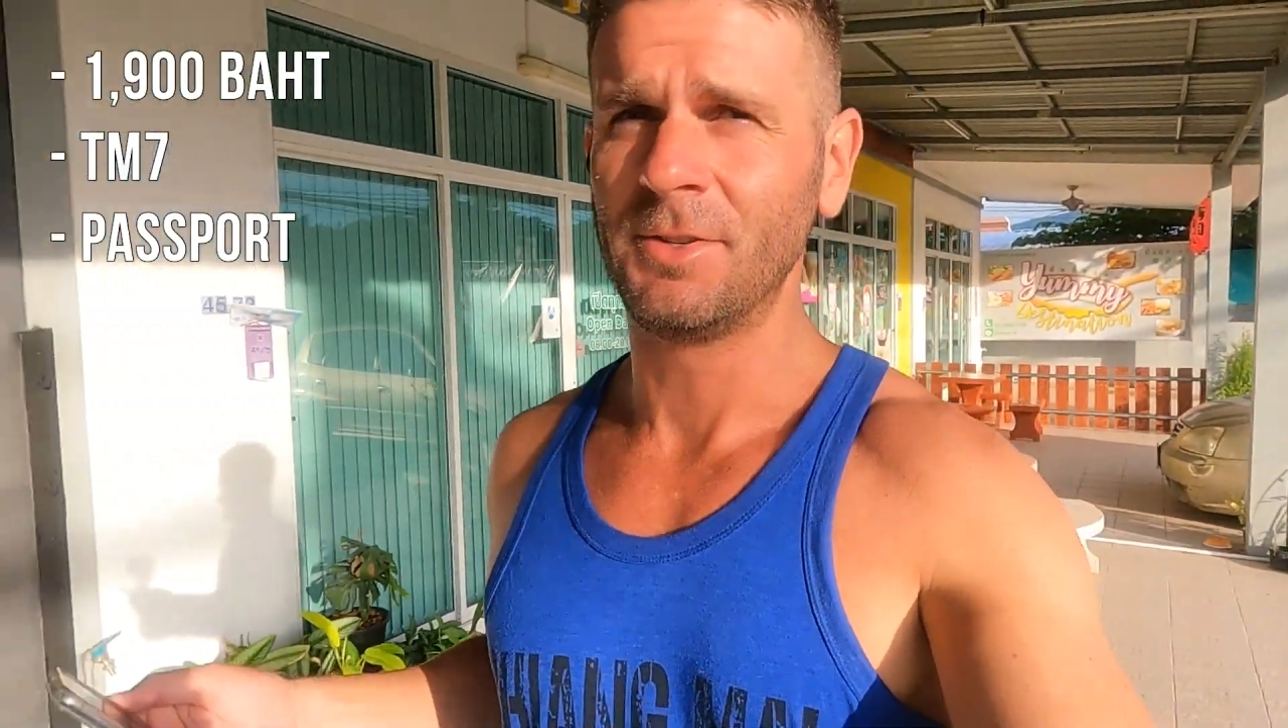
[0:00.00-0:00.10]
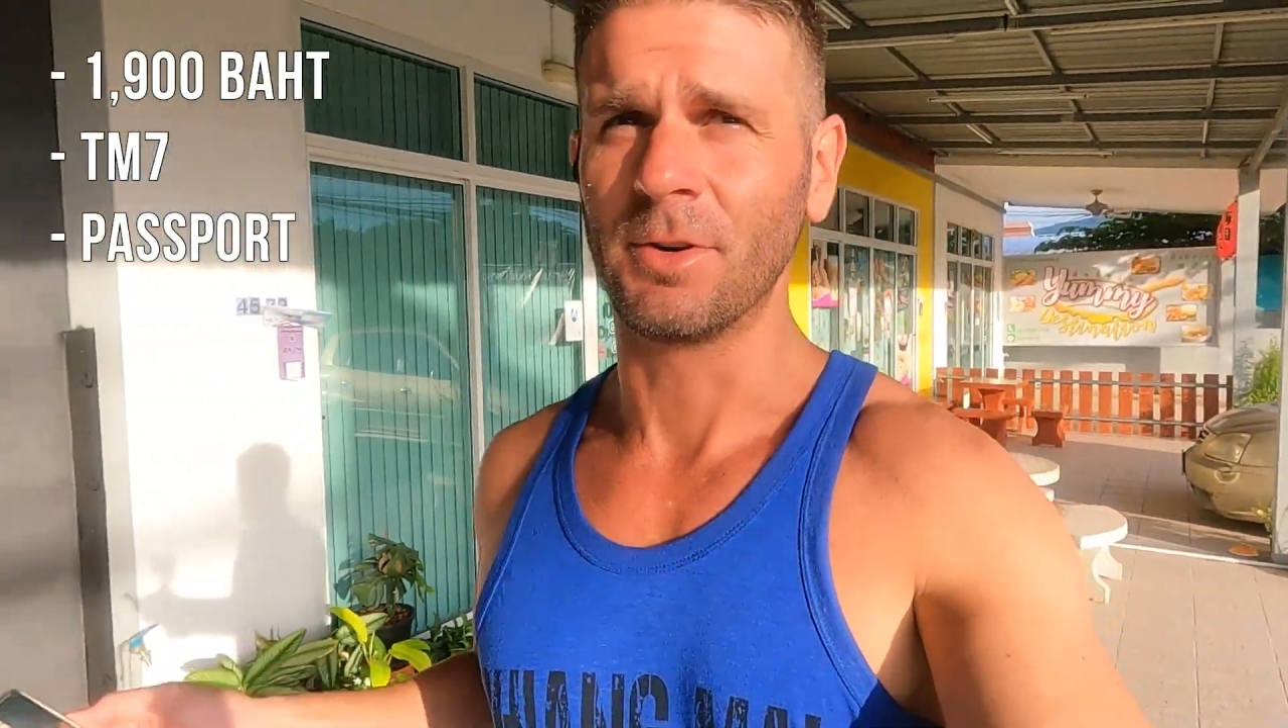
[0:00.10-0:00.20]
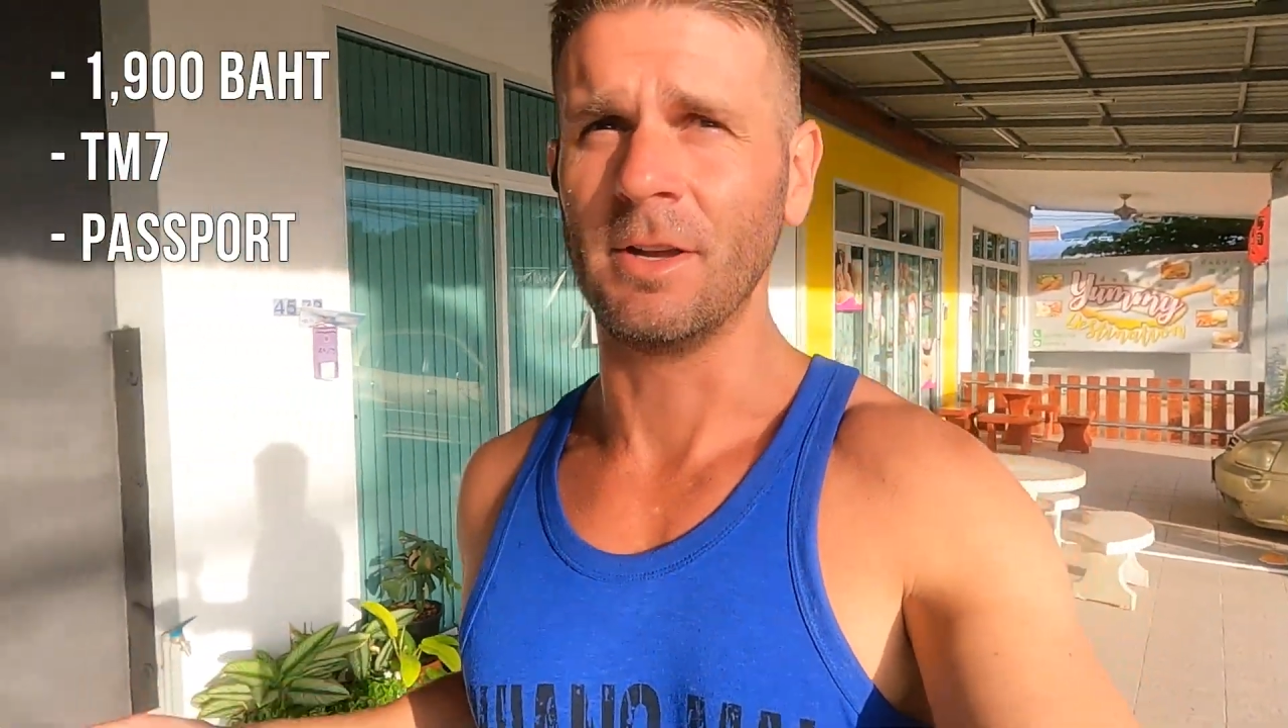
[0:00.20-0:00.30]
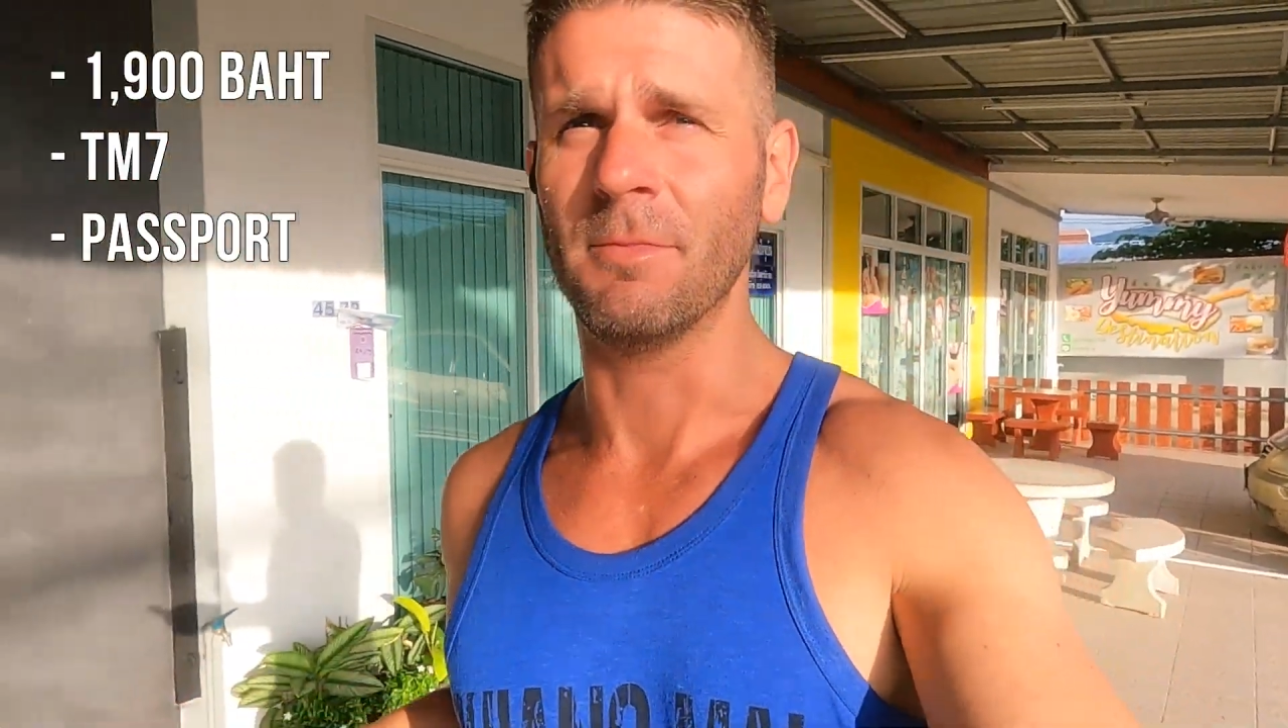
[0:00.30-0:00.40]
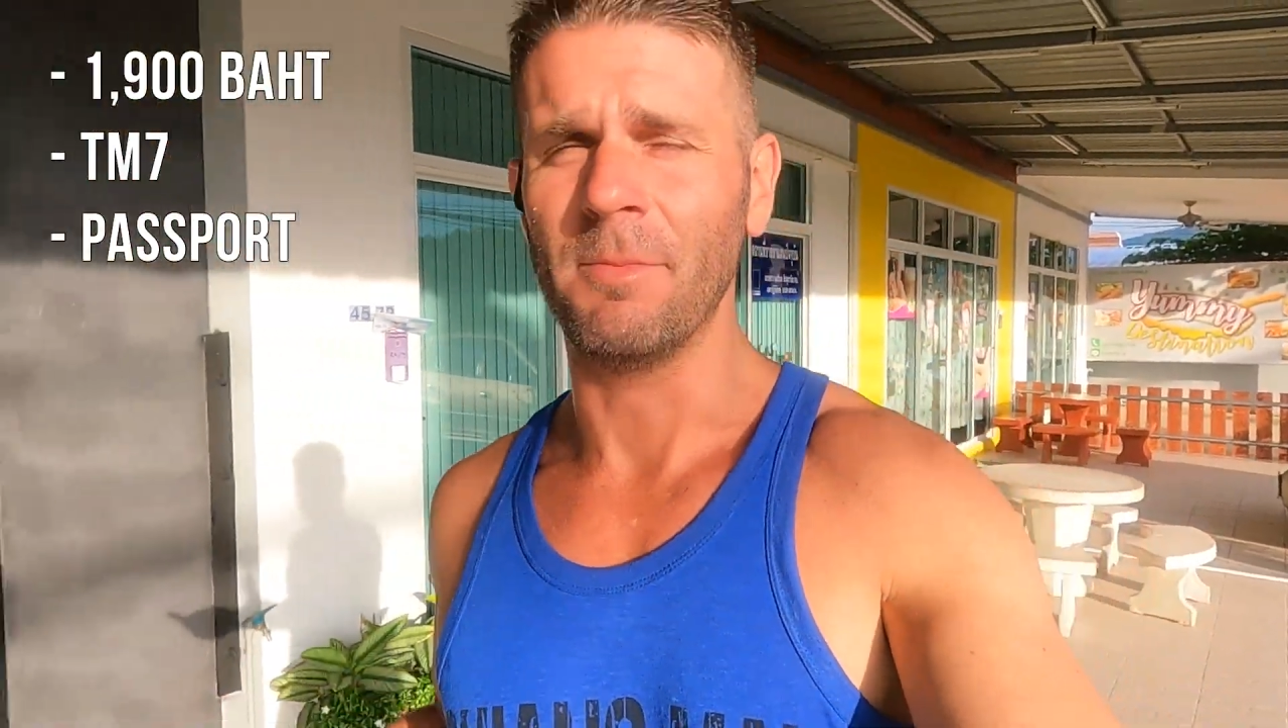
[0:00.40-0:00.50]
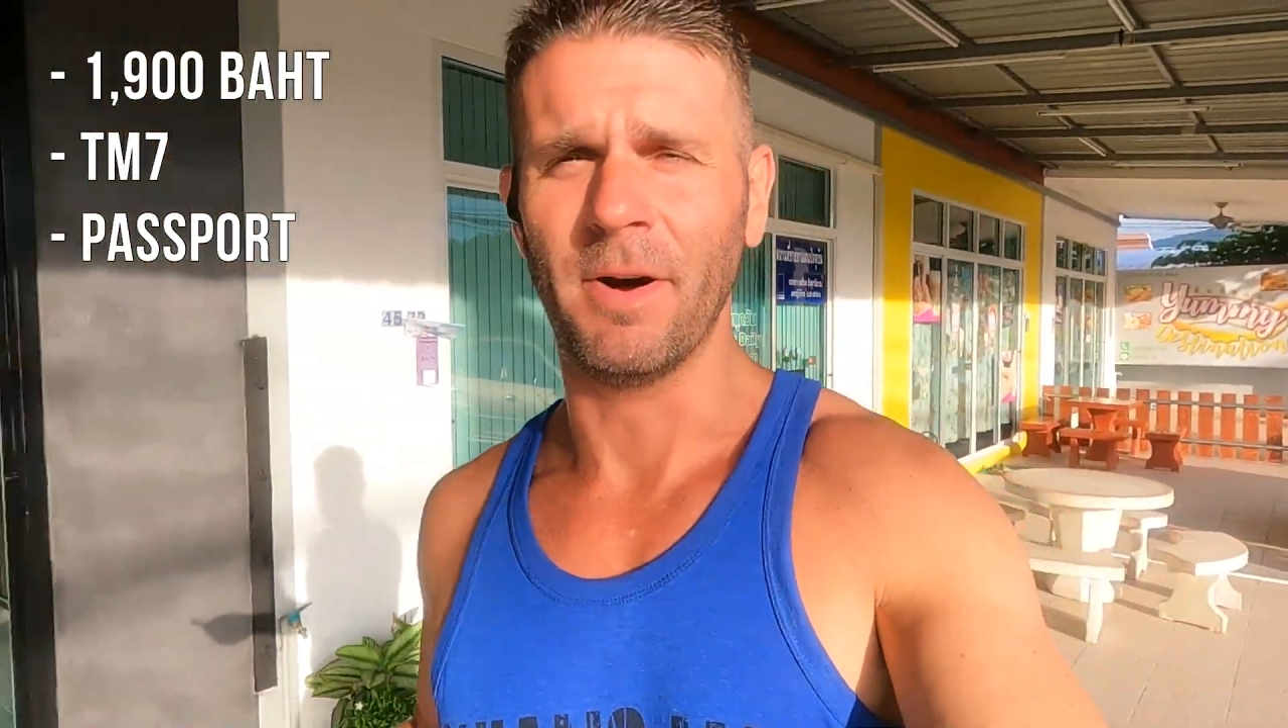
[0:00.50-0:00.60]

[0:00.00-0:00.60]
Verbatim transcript: took in my